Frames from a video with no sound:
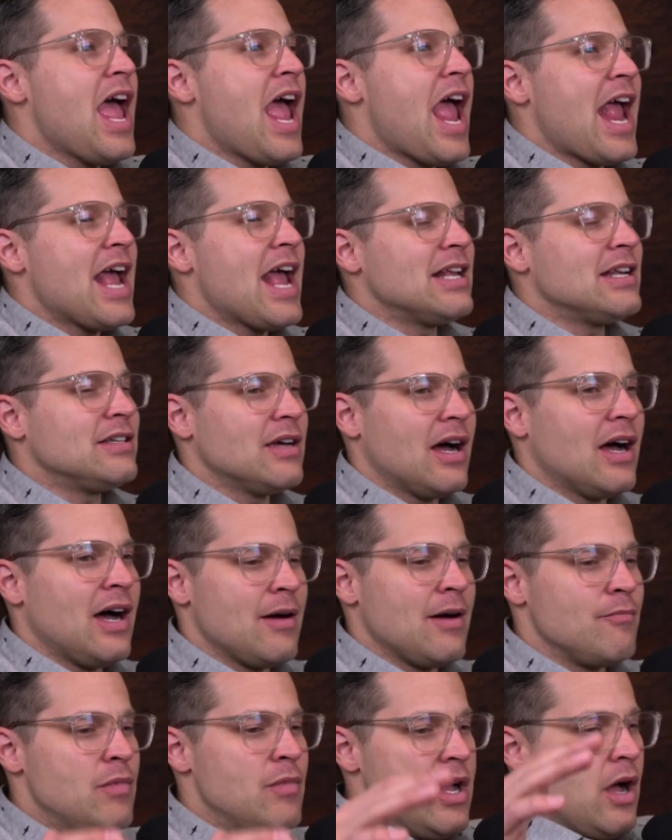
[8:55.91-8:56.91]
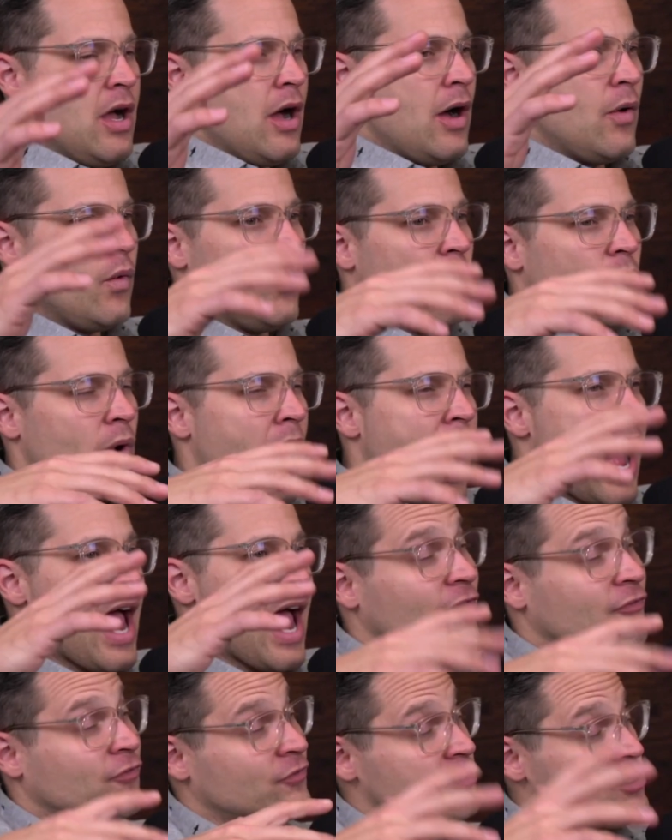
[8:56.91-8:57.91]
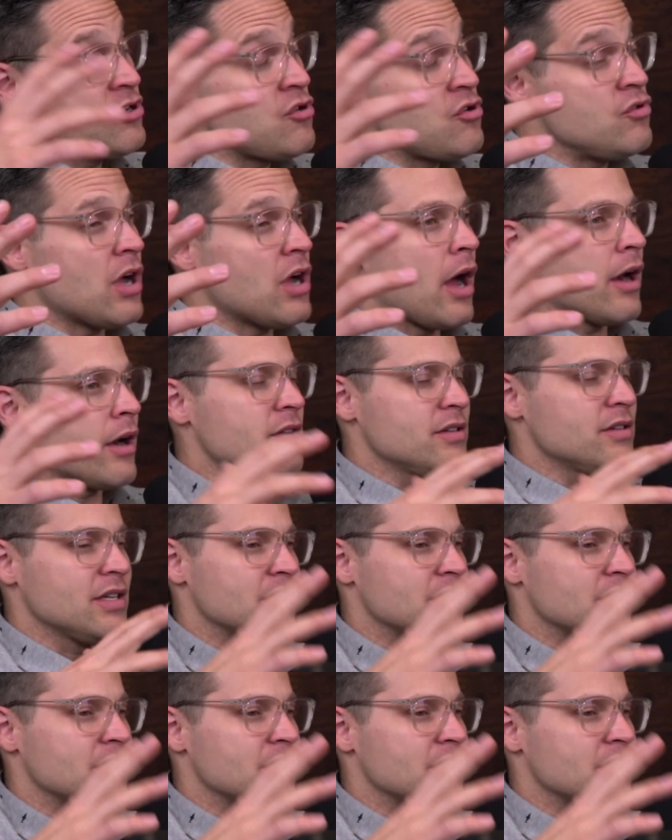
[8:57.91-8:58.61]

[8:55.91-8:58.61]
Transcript: And I have 2 daughters,